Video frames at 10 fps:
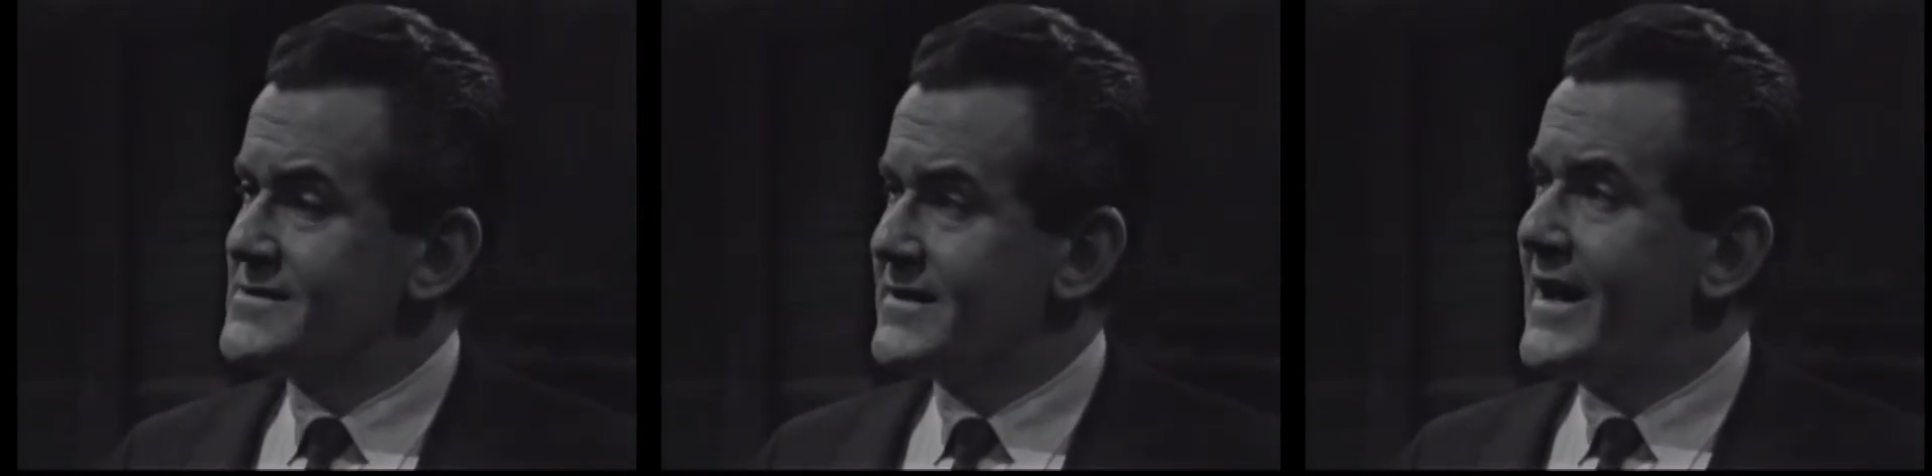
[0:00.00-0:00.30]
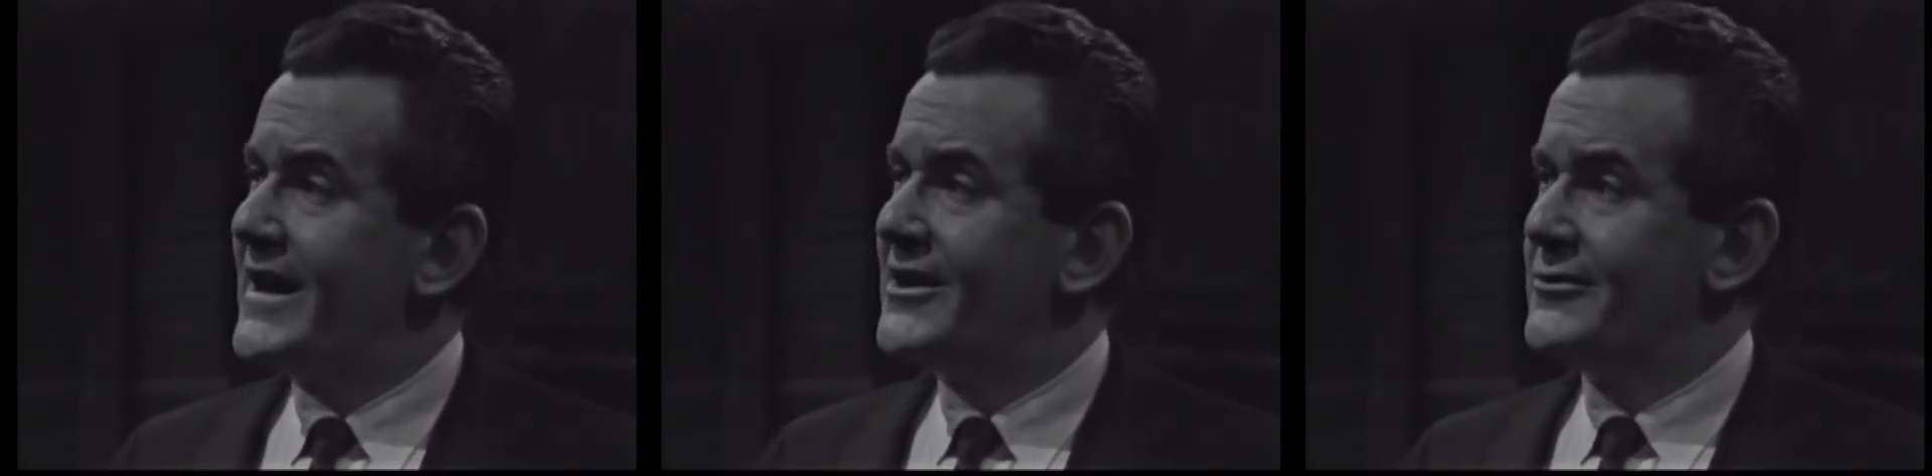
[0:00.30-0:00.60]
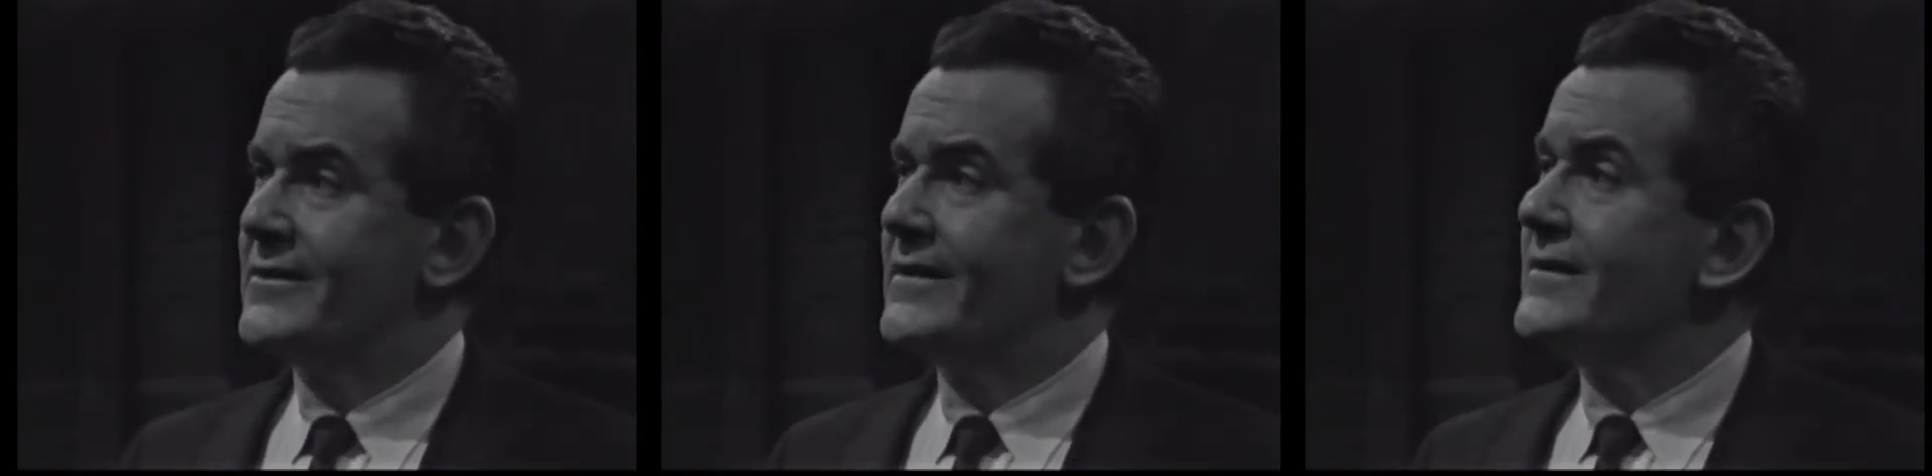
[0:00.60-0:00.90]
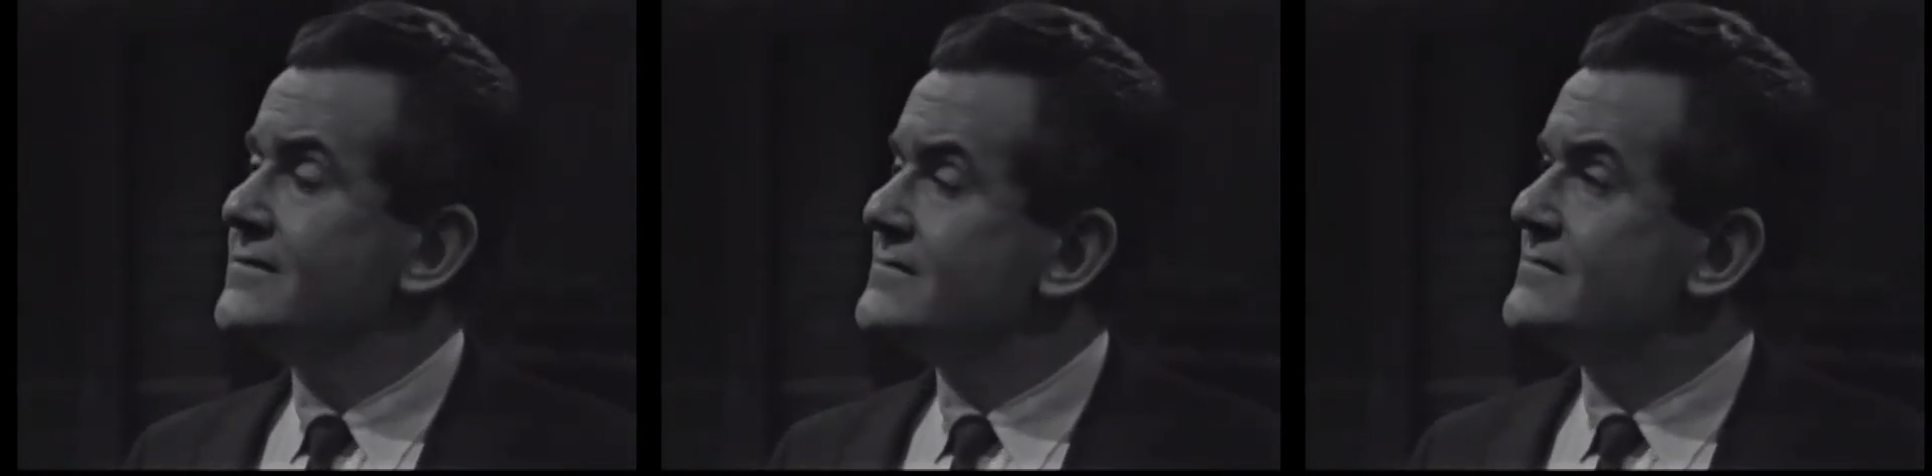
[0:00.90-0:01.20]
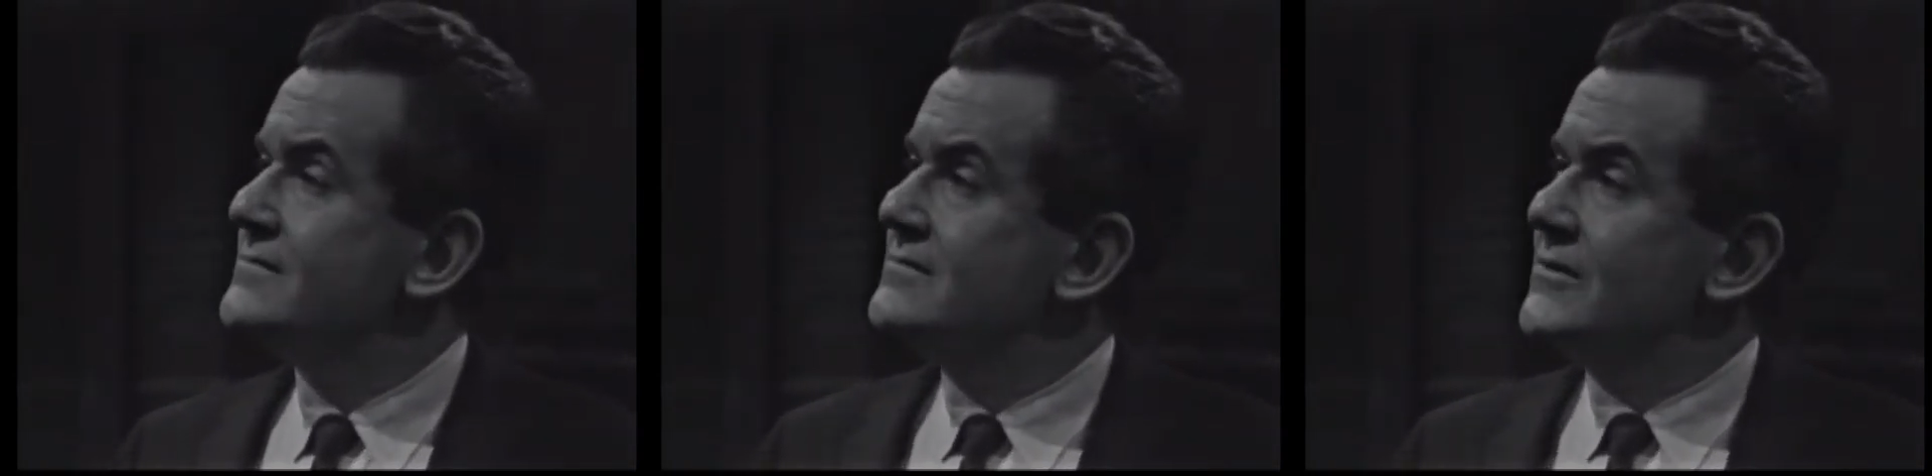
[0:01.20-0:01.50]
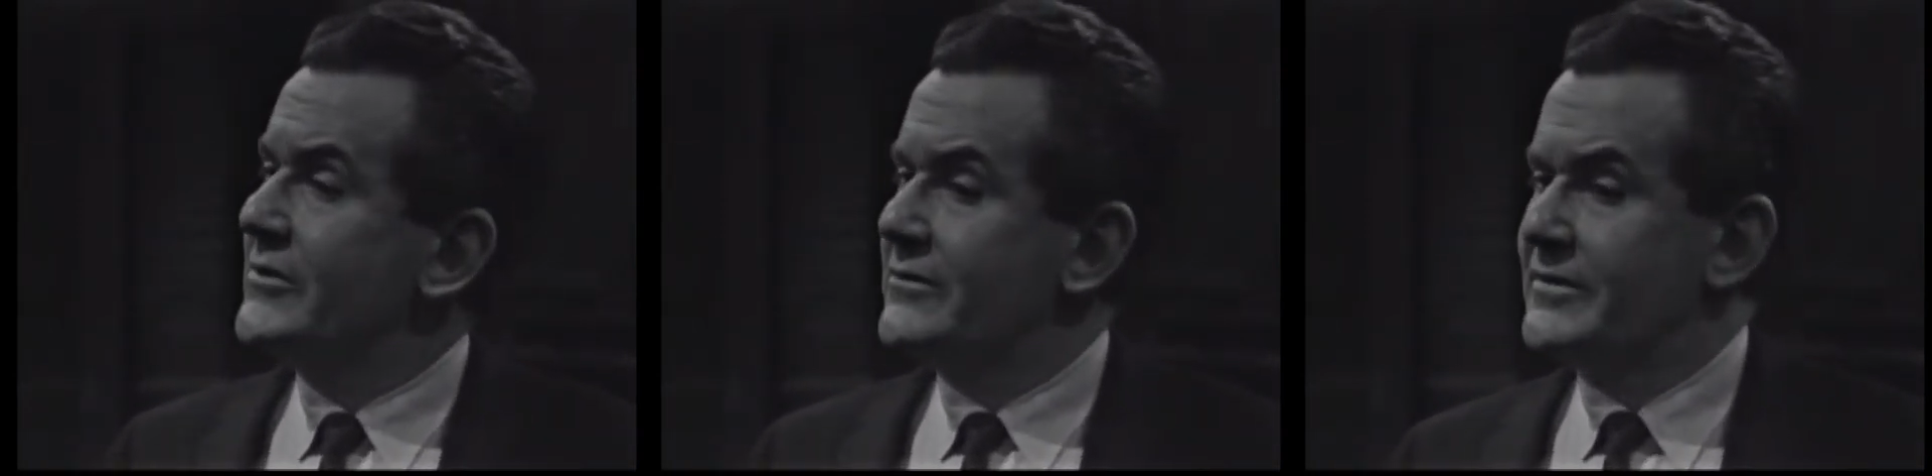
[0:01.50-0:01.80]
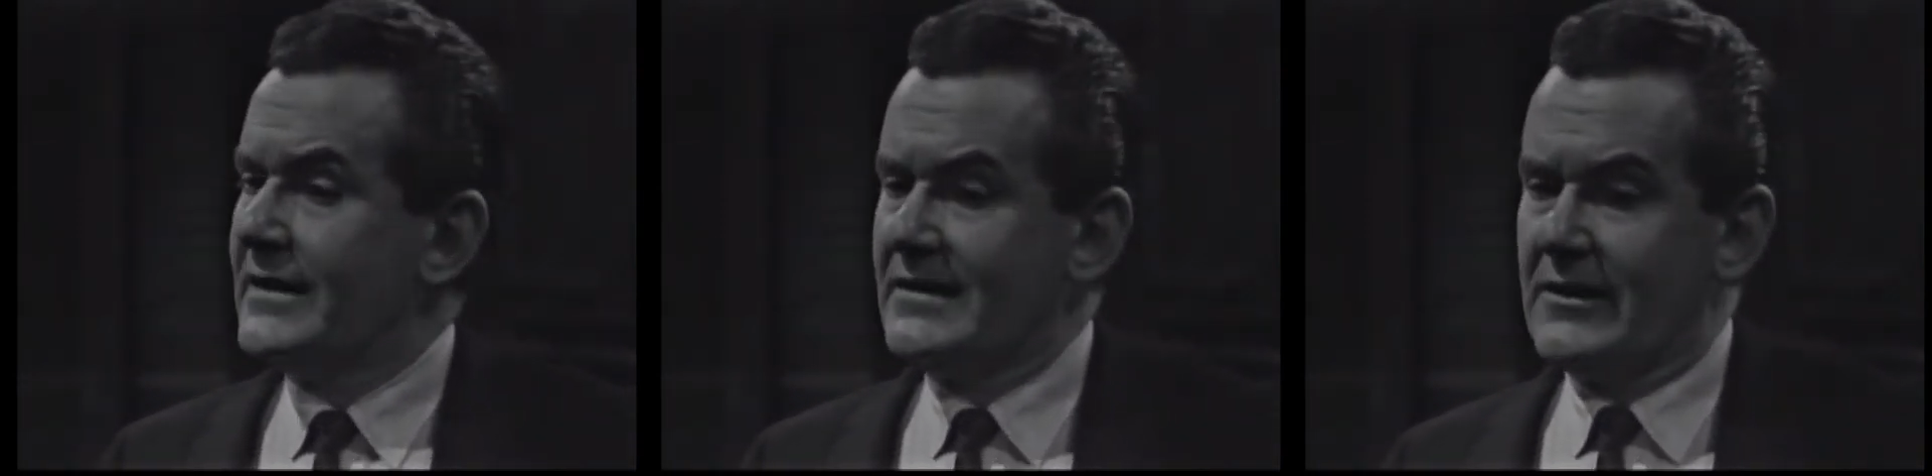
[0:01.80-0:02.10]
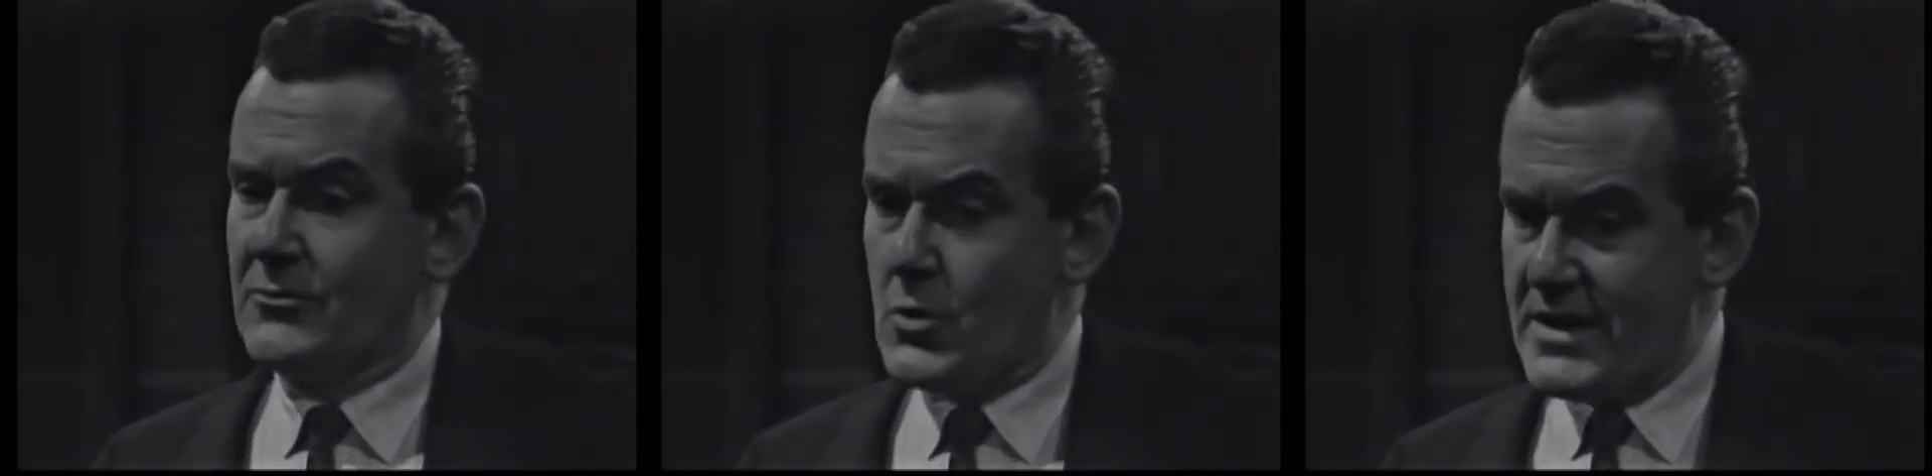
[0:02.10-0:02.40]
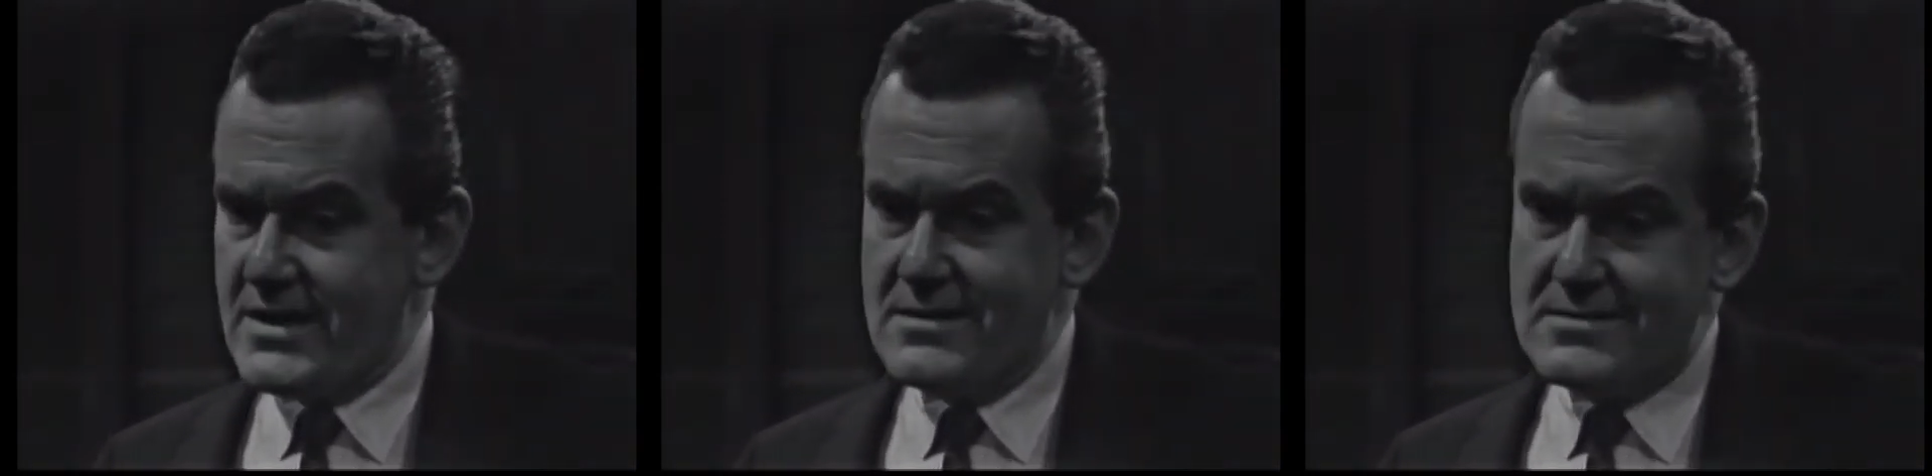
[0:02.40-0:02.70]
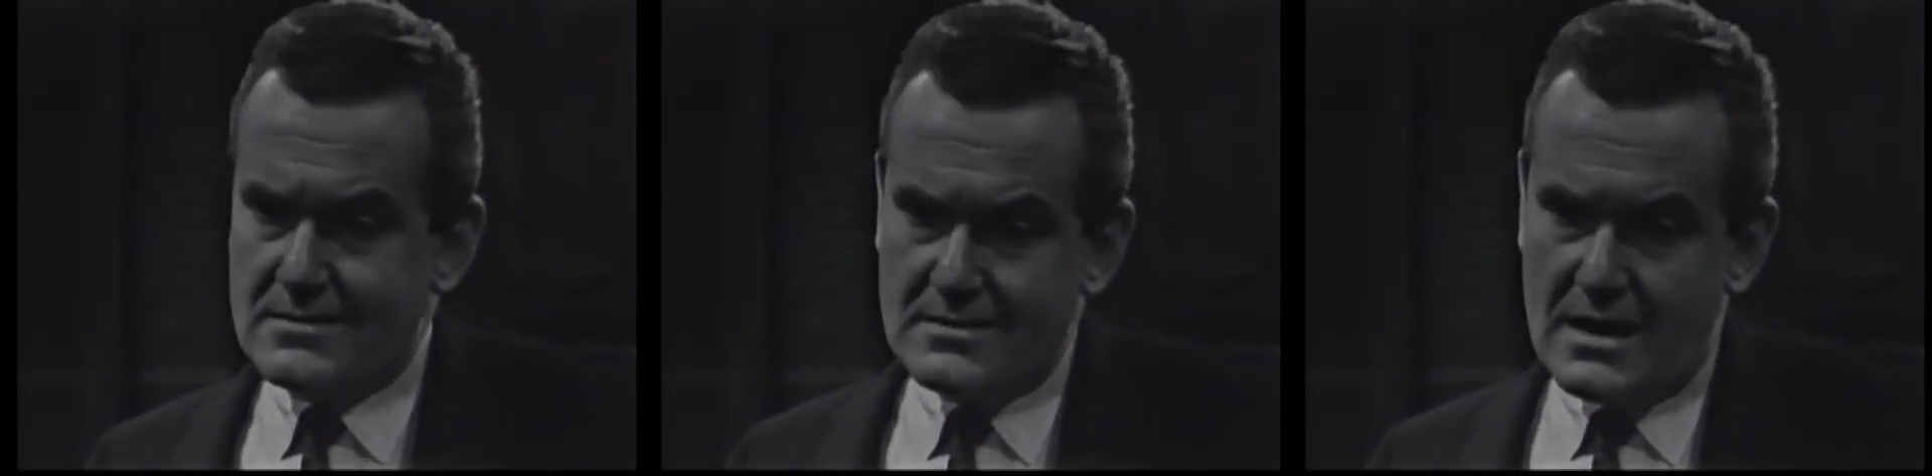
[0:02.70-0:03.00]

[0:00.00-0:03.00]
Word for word: it accurately, if we can find out where and